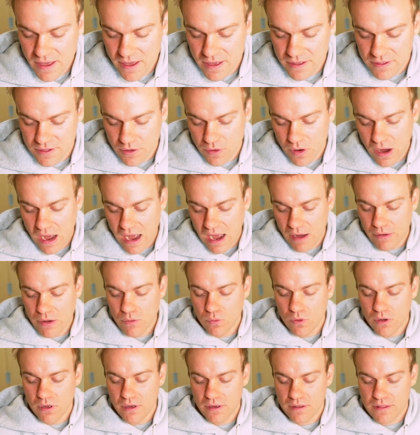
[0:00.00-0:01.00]
So how it
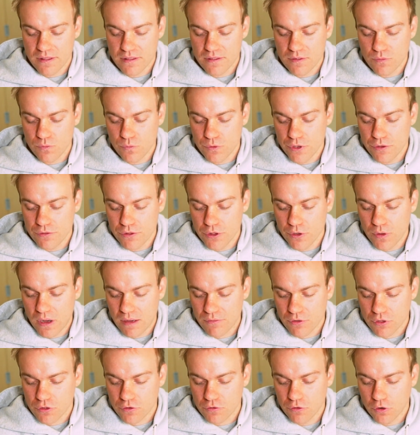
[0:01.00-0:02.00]
works is you do have
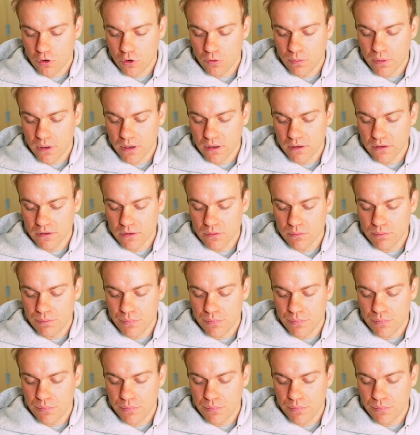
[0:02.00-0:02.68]
a scroll button,